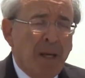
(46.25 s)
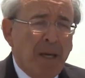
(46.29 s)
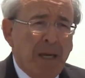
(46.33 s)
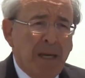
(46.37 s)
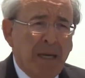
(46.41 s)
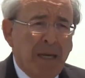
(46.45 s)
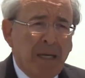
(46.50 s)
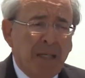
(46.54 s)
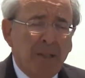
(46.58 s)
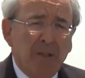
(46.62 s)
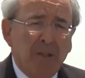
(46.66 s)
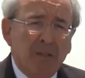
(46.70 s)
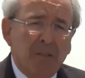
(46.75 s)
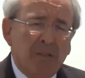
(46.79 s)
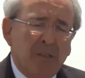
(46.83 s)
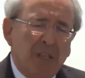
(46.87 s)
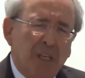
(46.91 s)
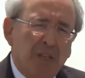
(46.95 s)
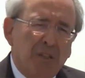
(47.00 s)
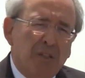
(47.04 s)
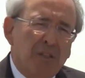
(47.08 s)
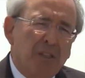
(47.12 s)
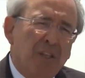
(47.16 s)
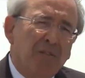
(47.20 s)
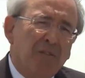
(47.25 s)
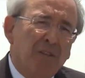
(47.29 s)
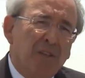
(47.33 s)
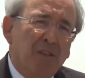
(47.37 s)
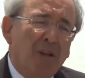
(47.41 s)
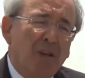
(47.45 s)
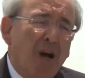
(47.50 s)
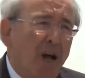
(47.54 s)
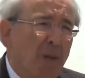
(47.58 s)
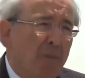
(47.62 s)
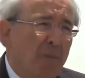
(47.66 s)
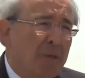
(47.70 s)
and the sages of the
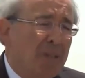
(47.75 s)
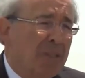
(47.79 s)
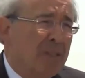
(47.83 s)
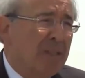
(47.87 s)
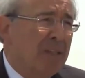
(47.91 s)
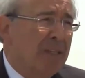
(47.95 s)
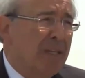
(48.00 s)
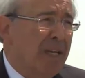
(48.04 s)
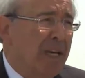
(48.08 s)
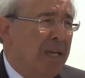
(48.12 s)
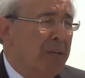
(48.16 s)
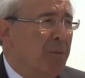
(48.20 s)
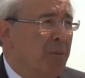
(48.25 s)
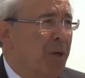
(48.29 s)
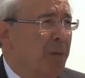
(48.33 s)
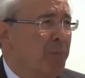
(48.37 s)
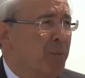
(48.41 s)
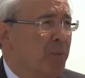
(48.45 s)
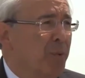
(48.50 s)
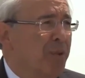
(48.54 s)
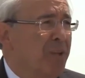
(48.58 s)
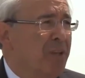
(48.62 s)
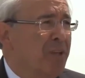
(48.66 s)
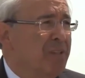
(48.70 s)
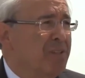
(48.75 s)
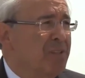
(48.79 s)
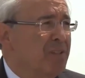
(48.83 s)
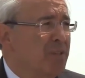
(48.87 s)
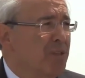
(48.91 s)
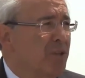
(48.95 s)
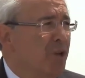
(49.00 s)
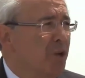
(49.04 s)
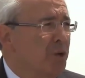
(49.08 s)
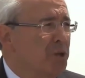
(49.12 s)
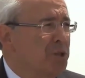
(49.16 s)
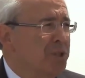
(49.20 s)
Talmud came up with this
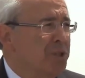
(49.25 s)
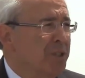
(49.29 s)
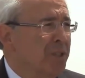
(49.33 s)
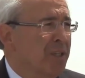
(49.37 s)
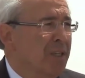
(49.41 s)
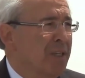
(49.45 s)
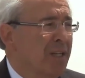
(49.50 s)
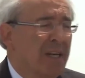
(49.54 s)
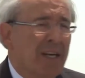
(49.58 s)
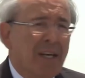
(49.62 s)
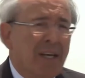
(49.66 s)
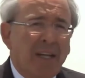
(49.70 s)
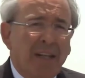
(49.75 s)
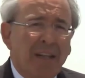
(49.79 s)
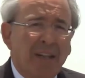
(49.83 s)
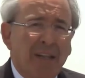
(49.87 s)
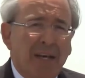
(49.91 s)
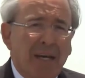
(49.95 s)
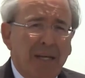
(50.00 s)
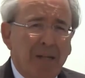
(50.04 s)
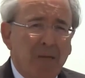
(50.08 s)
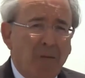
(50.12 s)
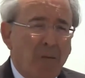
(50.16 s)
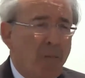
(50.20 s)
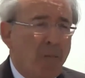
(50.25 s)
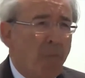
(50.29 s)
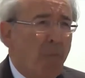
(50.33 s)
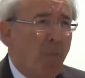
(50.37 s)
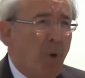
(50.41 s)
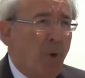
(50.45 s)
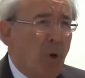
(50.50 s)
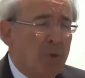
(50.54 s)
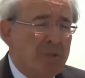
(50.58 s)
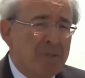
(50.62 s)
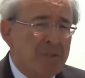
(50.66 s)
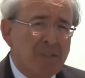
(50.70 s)
notion that
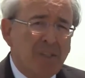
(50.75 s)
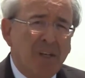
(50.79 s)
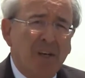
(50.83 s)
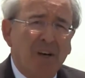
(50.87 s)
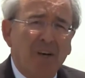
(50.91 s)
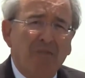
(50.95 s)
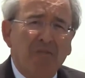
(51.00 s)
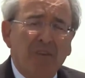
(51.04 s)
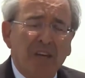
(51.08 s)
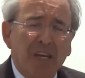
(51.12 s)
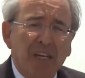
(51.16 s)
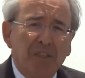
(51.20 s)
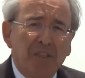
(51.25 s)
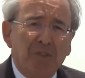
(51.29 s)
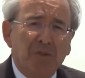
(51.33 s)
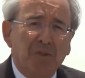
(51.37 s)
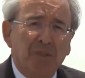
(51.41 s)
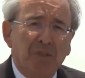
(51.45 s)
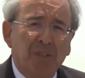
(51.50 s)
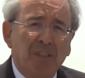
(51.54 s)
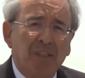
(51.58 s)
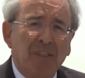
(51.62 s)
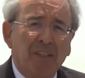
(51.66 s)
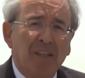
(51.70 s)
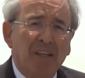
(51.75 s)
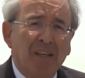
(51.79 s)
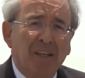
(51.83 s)
most of hatred